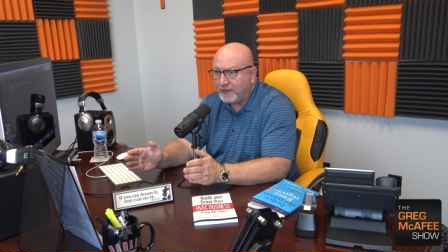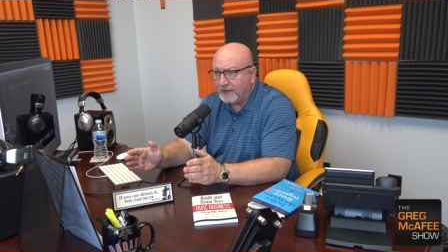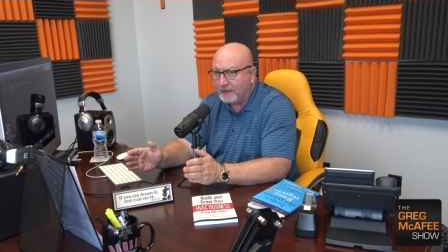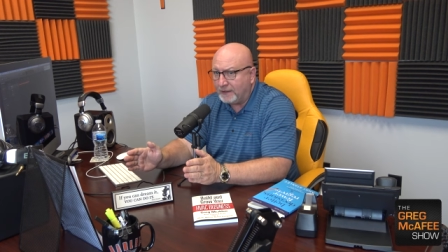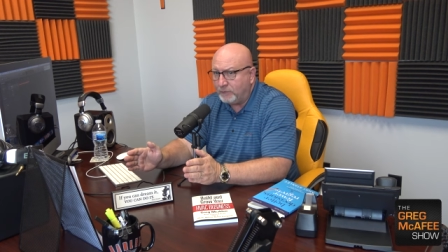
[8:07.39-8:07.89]

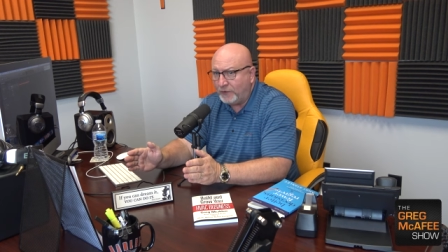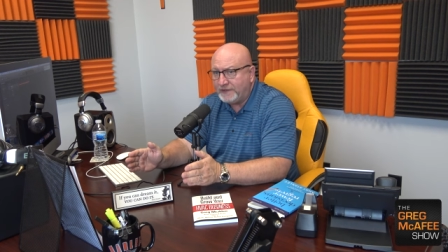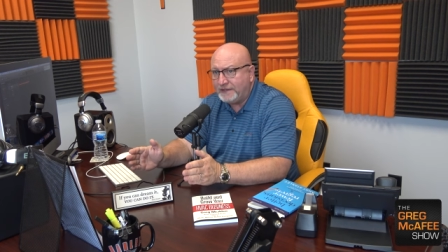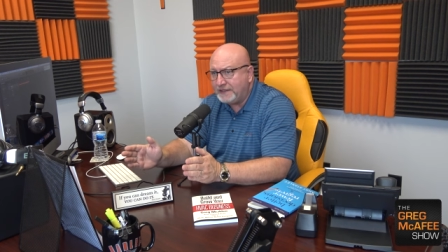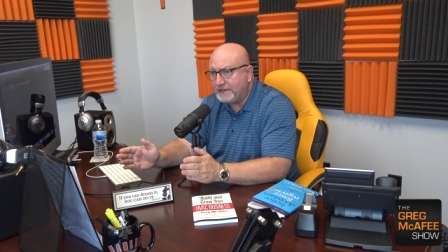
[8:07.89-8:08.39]
Um, when
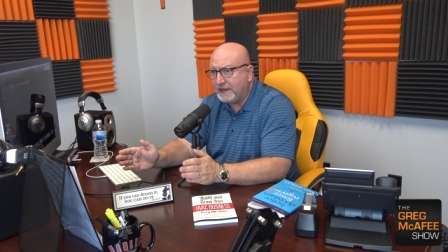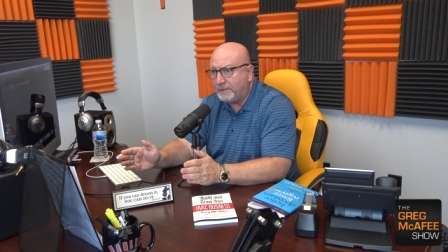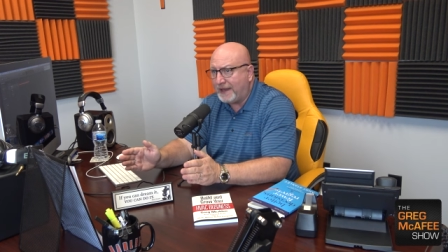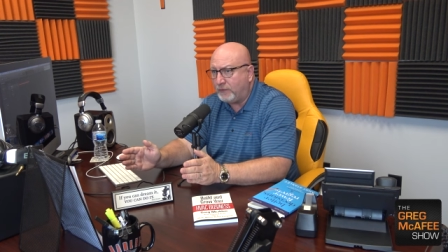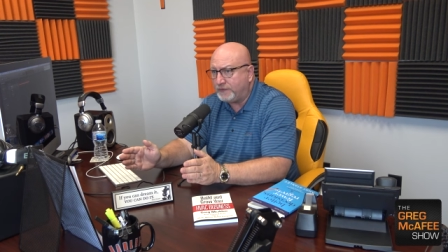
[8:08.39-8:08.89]
they did
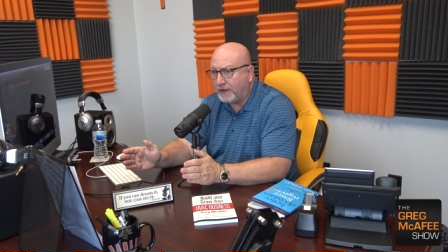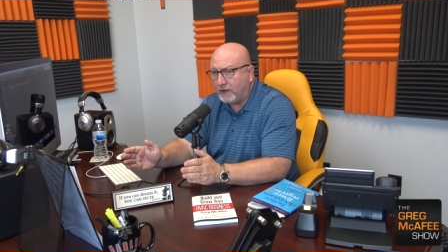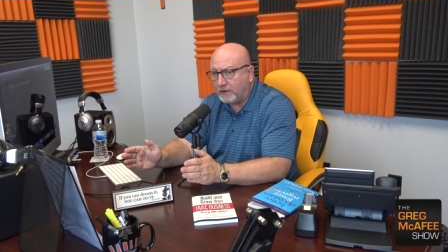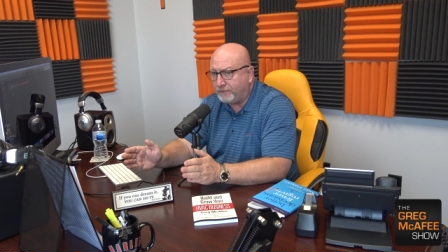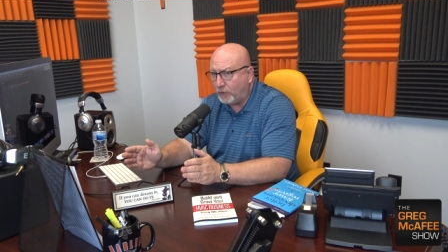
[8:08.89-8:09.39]
come out with the
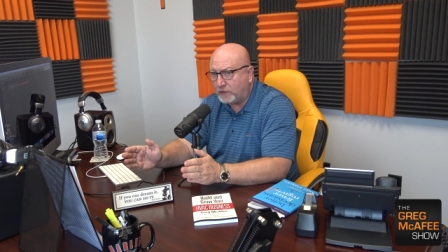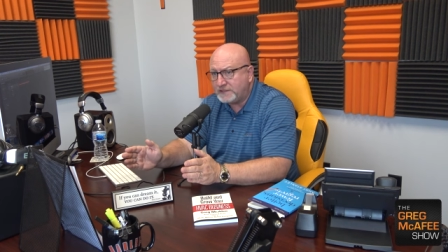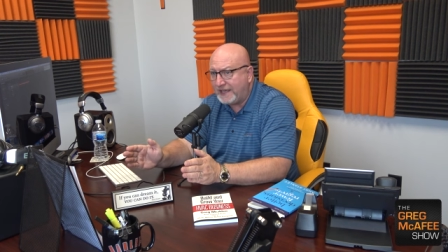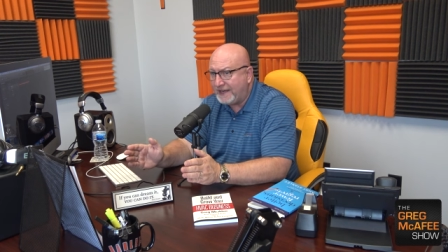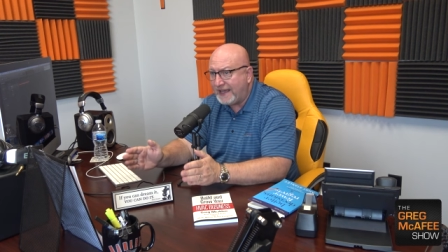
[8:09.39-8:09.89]

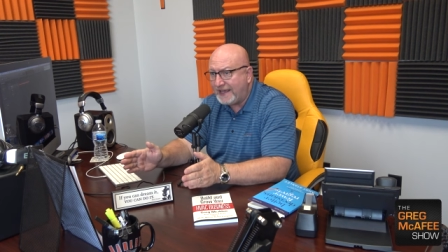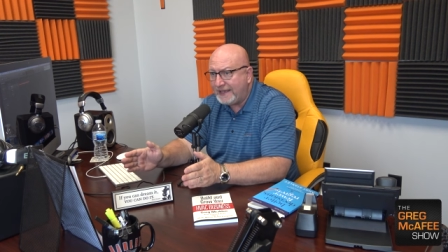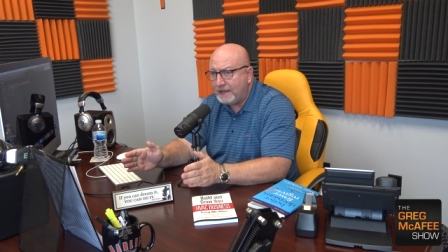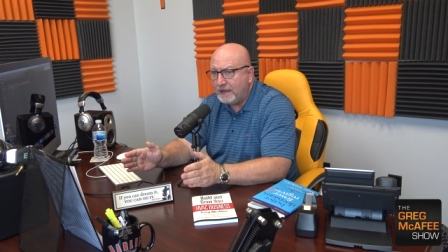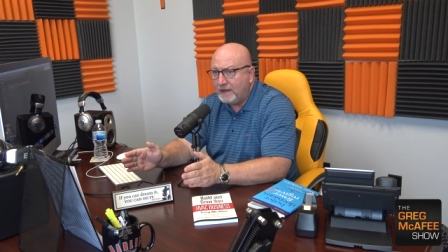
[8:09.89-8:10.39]

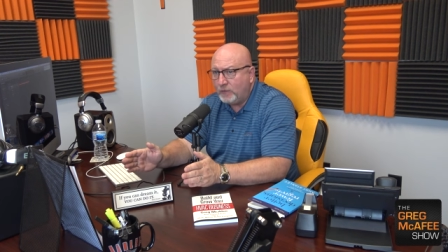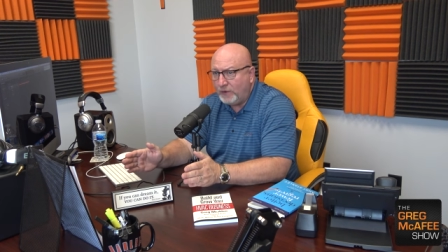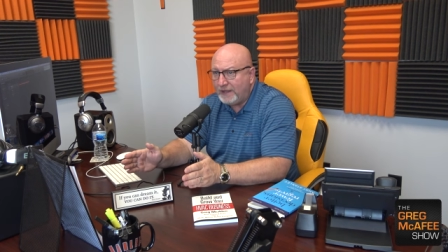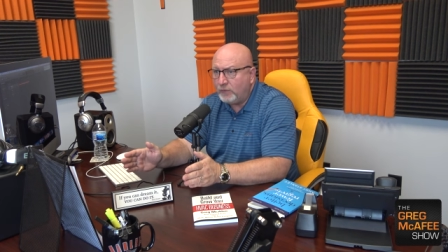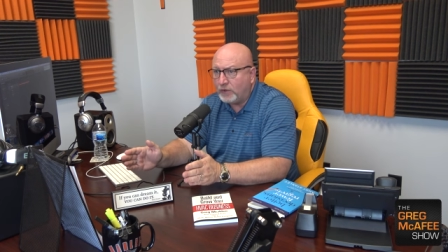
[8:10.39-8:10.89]
R410A,
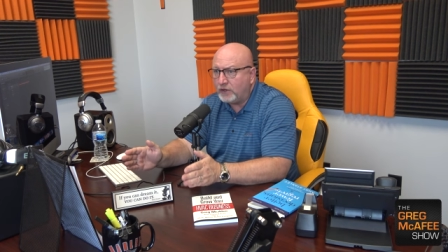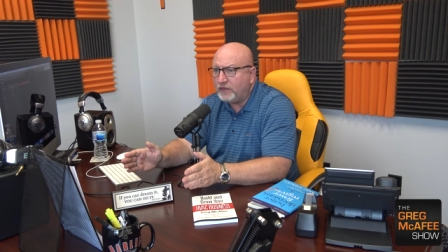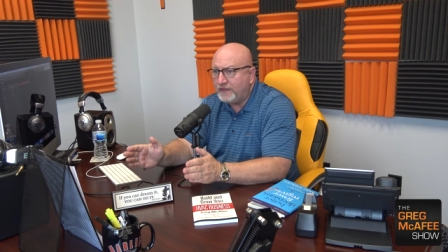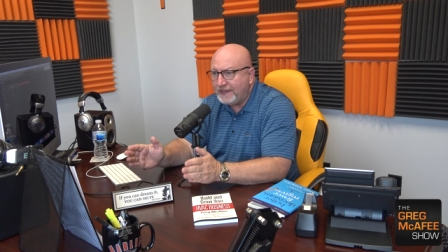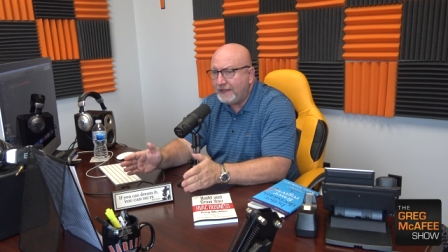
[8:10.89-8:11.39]
we were
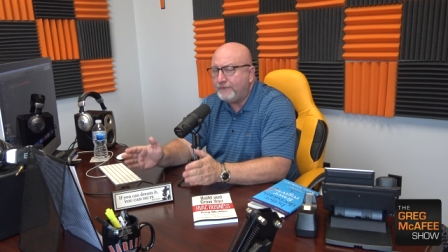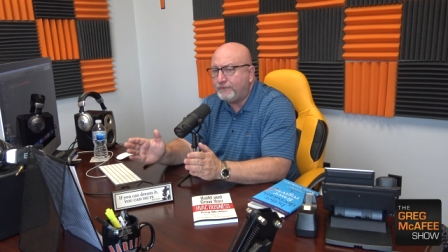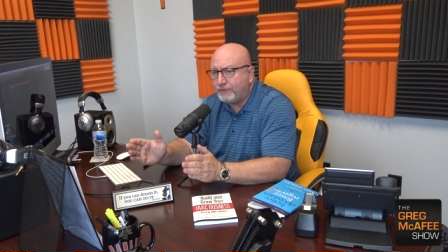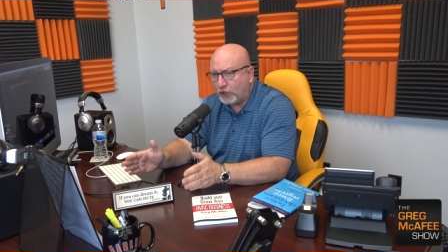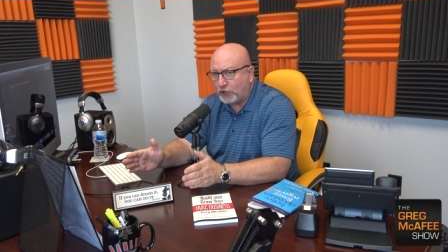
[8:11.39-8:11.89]
the
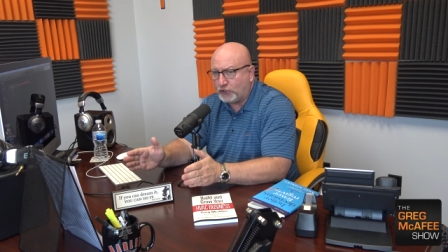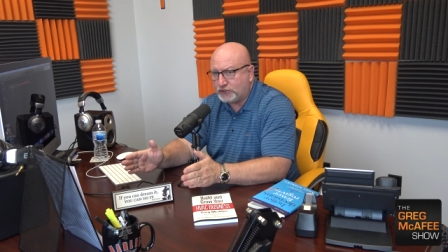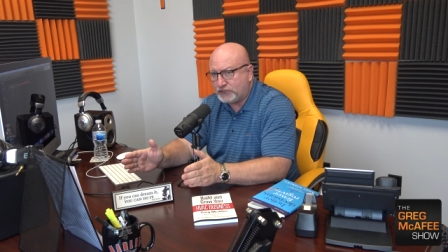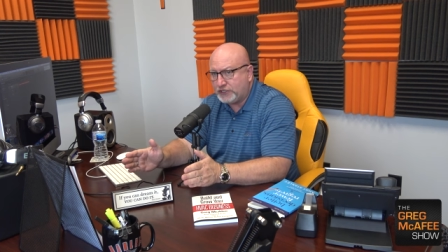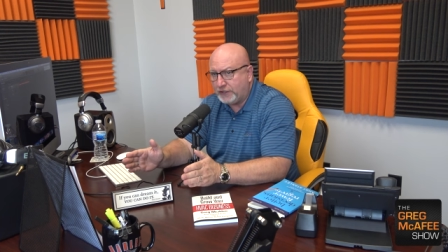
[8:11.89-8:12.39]

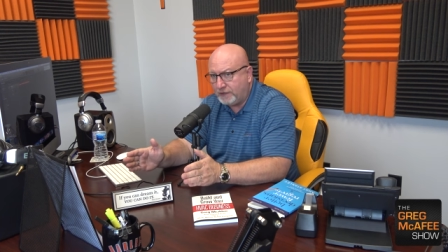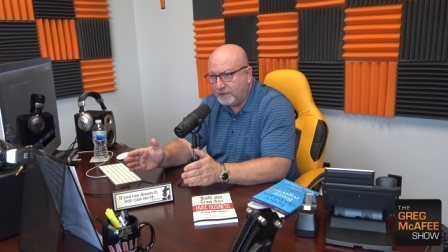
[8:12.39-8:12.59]
first.